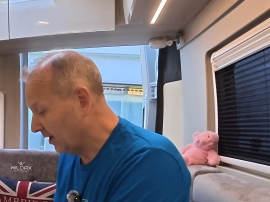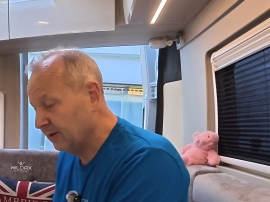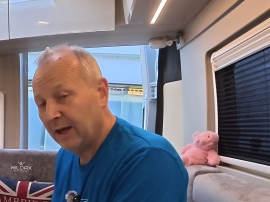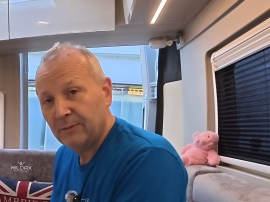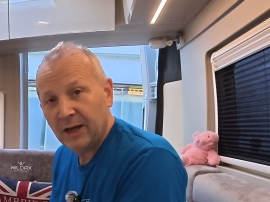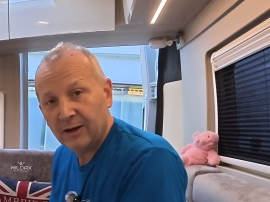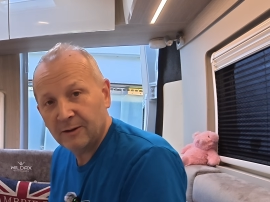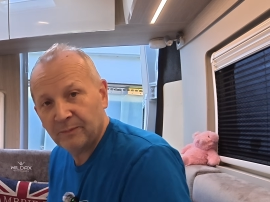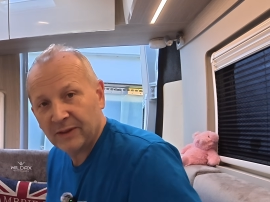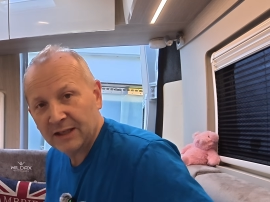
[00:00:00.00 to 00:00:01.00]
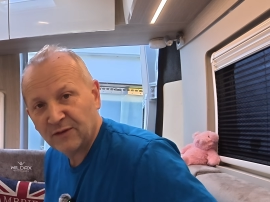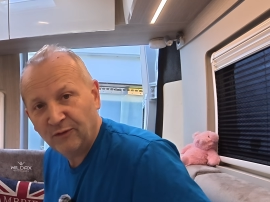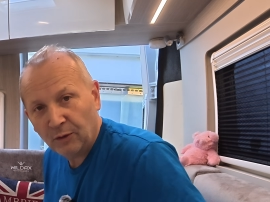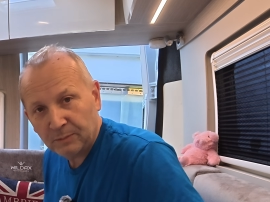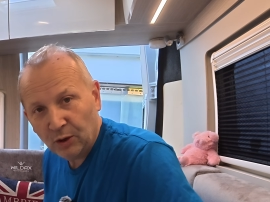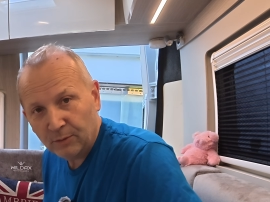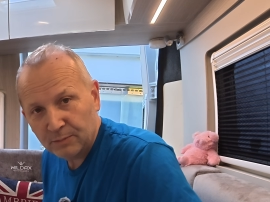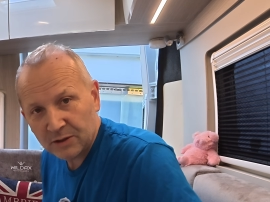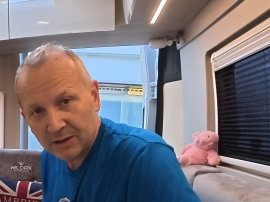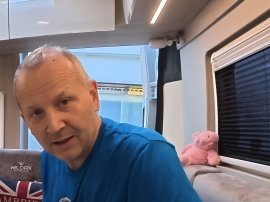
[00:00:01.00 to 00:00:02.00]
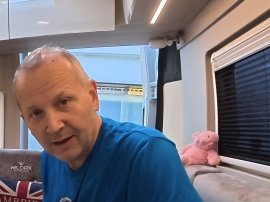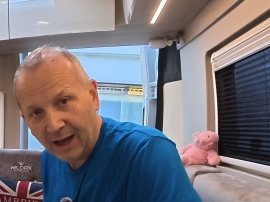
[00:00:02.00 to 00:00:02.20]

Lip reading: So there we are. That's fobnobs,